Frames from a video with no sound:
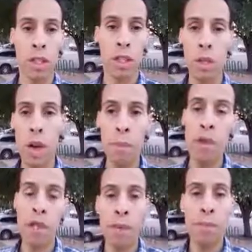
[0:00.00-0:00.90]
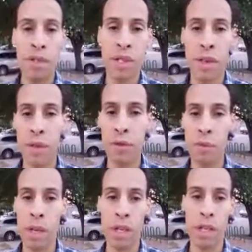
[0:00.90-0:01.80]
So I'm going to present
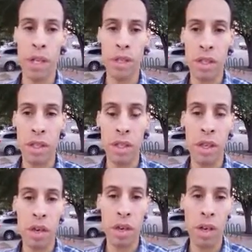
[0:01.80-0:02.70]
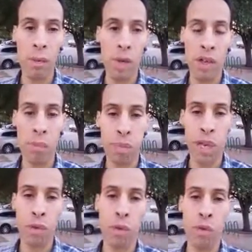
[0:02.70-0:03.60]
information like this, whether
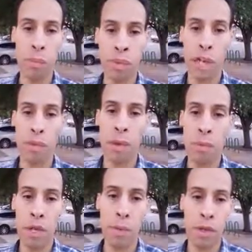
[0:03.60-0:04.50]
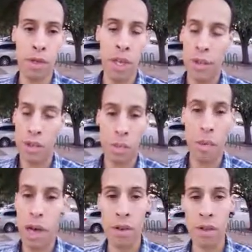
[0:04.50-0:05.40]
Blake will reply to my emails or not, doesn't
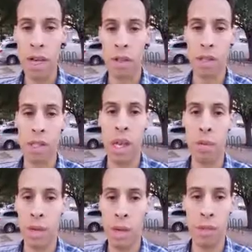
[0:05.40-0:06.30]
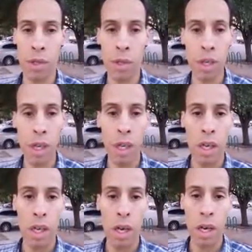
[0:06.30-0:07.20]
matter. It's not going to stop what I'm doing.
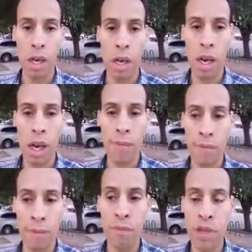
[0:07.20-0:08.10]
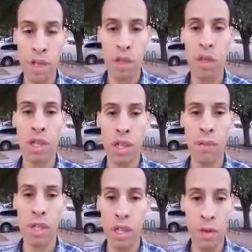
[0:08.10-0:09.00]
I've researched and
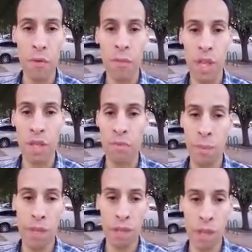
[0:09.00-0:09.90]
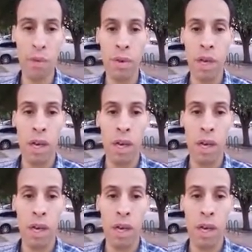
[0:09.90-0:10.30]
I've seen the information for myself.